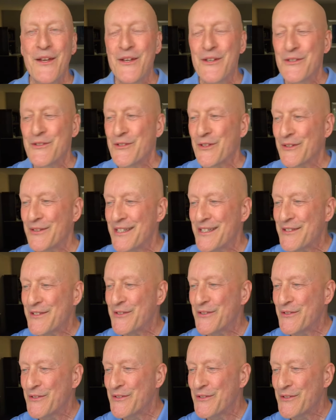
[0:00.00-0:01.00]
So let's
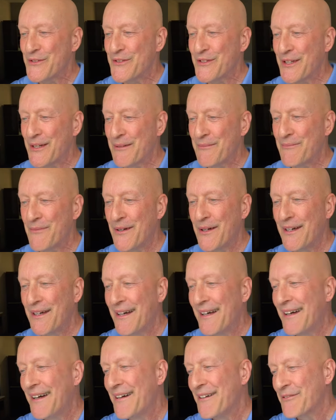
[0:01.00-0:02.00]
do some
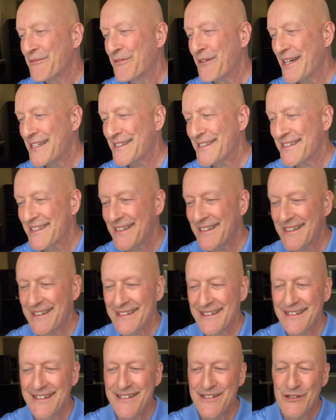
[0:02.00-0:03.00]

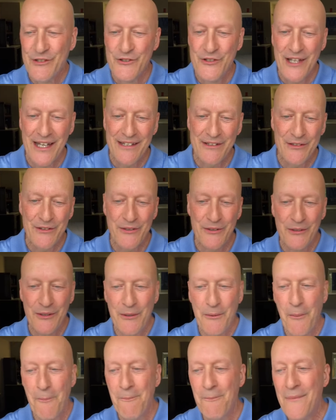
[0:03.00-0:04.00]
resting,
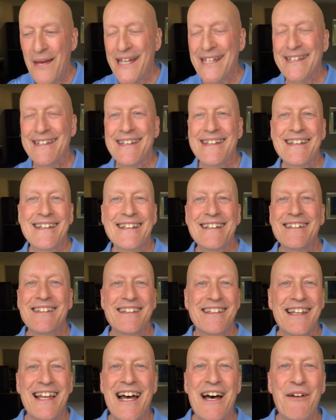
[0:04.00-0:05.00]
gentle, mending
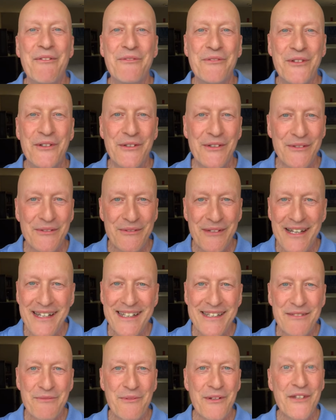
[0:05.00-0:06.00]
laughter.
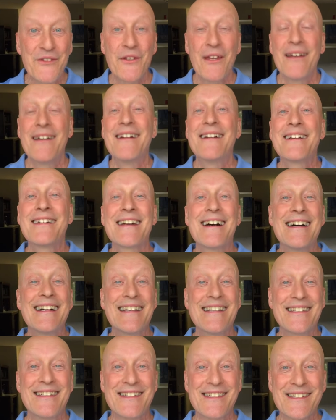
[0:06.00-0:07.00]
Ready? With
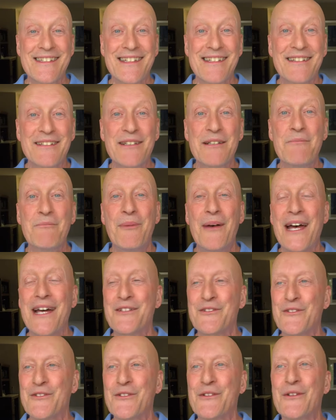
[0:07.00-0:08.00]
kindness and
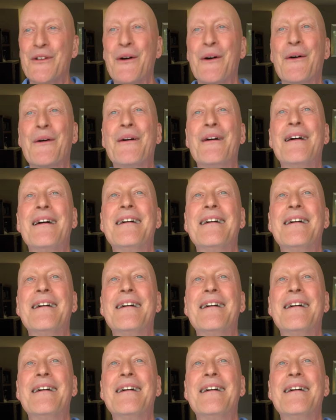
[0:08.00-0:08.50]
compassion. Go.